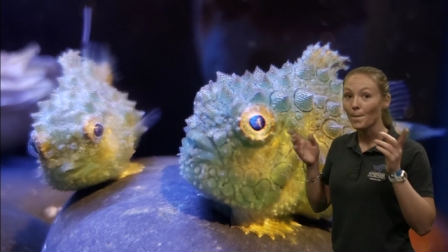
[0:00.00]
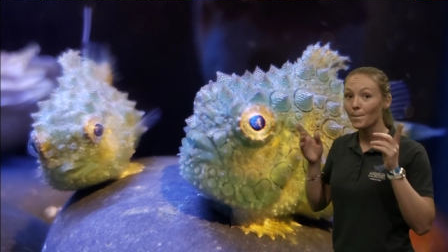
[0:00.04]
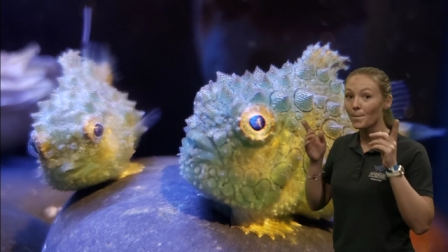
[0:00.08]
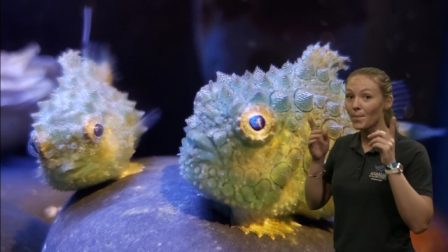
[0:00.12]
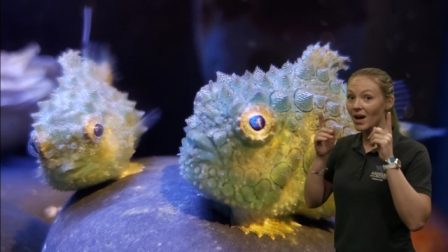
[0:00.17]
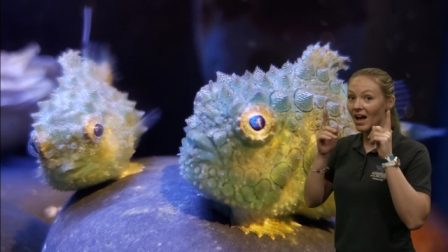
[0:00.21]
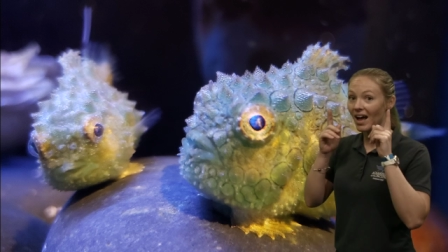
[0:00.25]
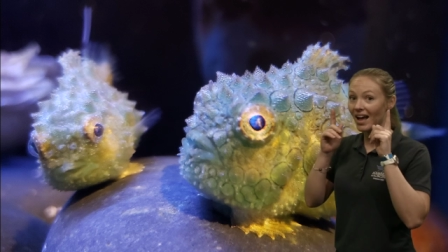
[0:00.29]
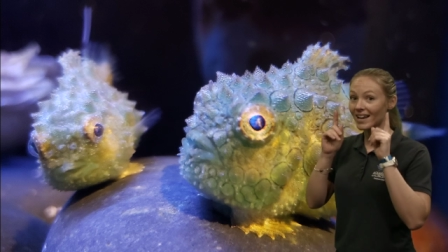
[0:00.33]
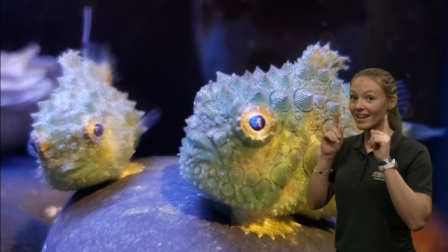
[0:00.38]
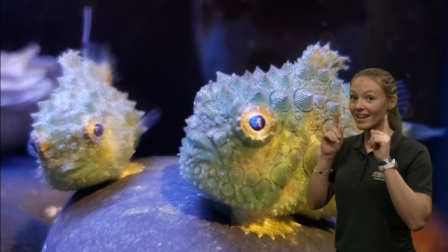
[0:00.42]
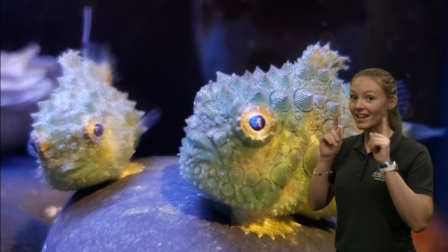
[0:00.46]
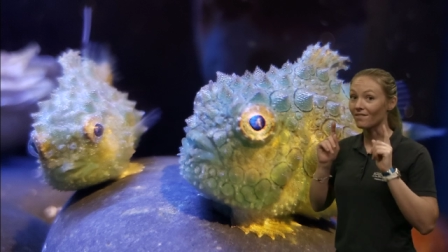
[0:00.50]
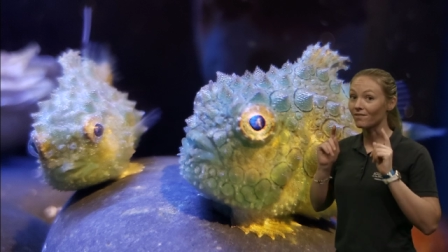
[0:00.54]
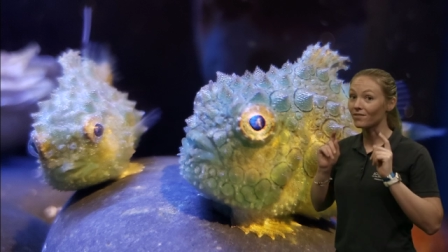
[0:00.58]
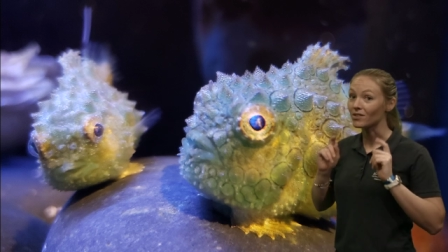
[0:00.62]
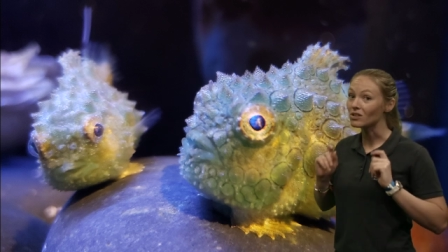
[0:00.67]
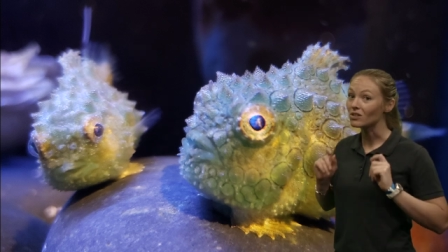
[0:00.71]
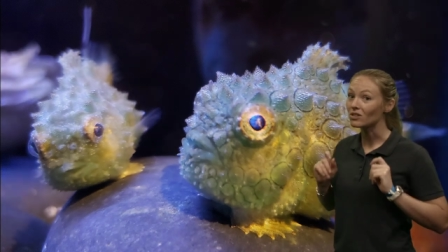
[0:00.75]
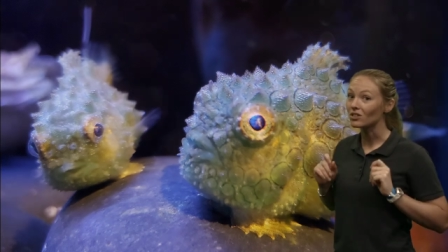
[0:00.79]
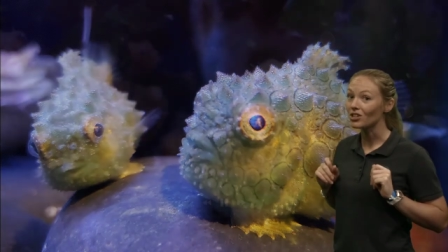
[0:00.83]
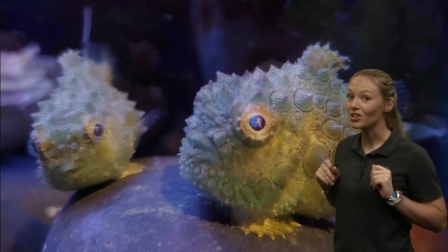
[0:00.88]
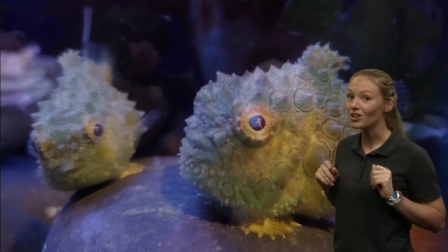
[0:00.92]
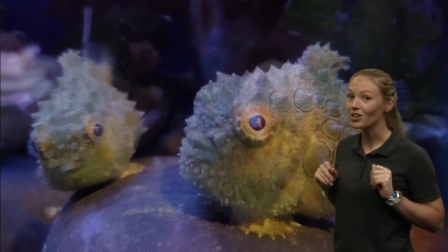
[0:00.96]
But if
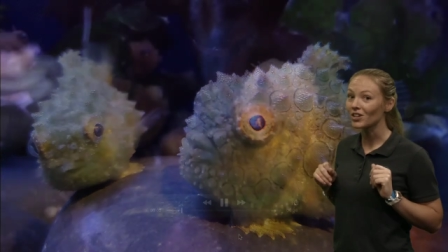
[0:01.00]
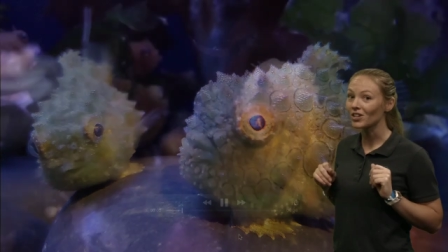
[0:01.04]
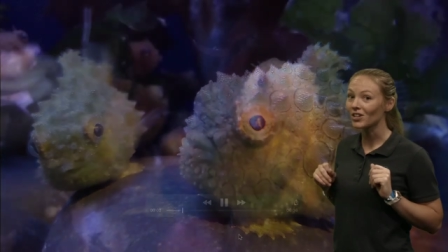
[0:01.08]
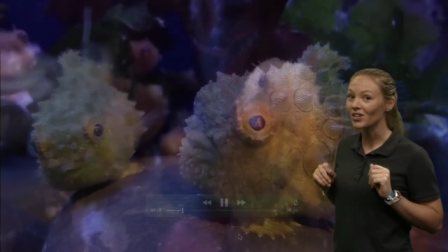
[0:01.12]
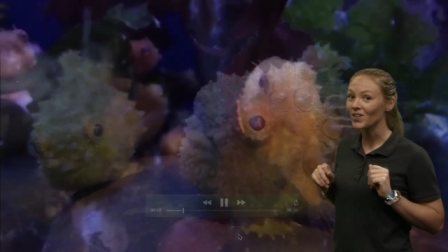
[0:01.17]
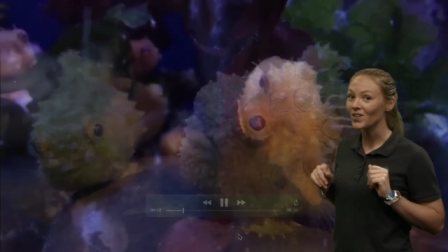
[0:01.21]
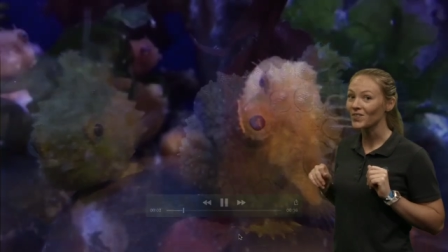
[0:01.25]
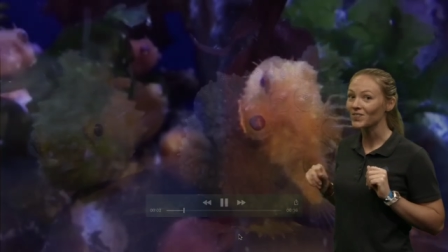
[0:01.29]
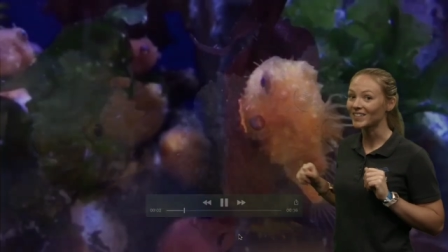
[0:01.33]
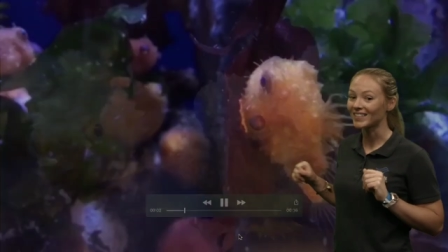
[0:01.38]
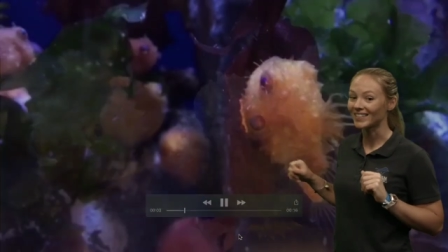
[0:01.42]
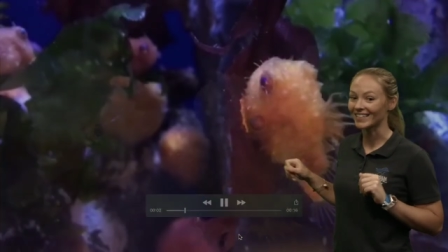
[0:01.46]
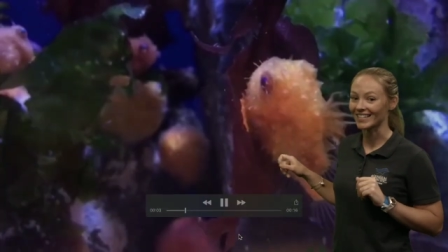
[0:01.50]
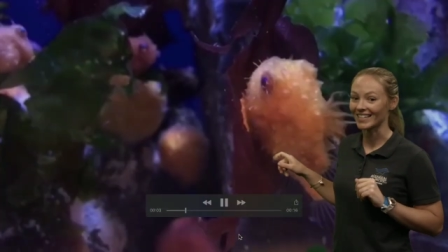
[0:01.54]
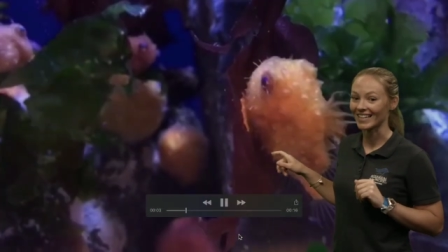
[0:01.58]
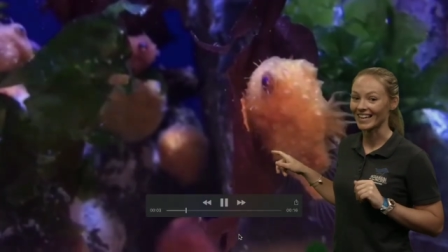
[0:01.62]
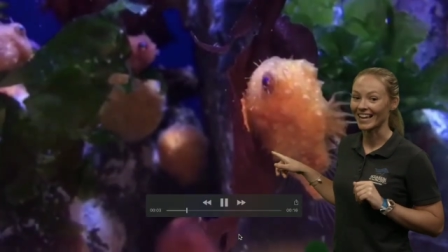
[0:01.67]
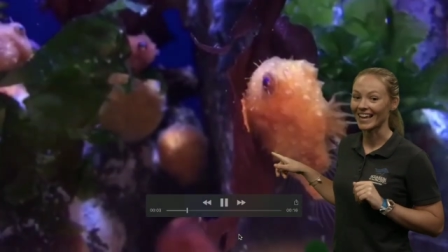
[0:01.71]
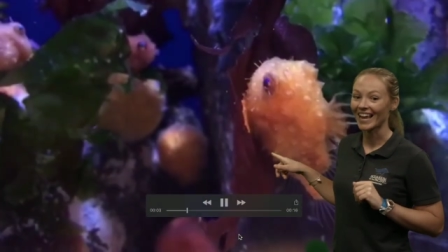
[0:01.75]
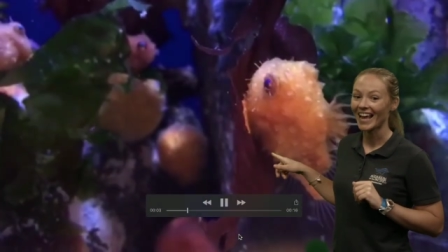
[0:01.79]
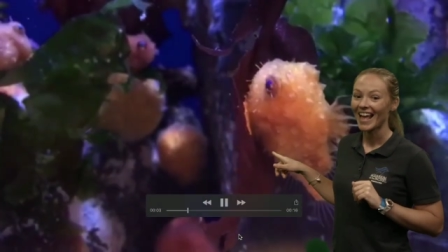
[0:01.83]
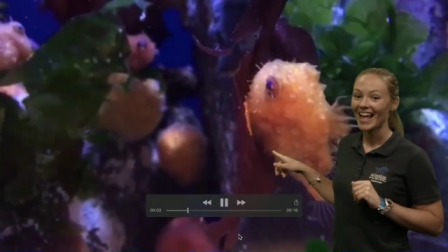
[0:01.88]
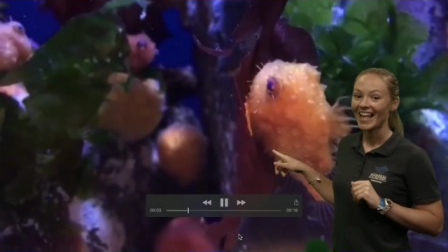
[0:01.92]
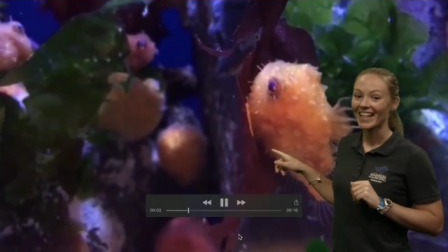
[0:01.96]
you look closely,